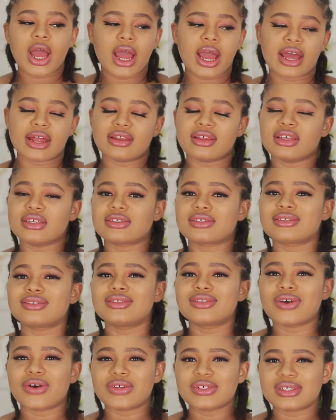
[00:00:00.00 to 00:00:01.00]
and it
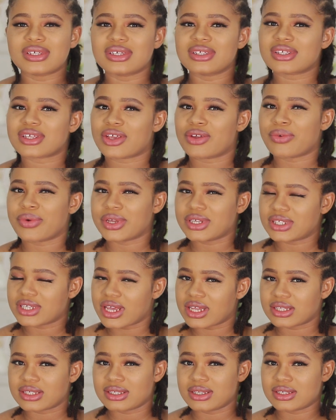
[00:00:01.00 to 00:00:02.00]
doesn't
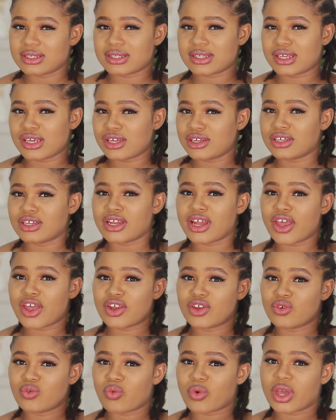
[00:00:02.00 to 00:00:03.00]
irritate the skin in
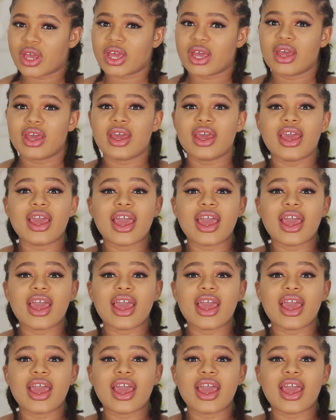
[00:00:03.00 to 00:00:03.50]
any way.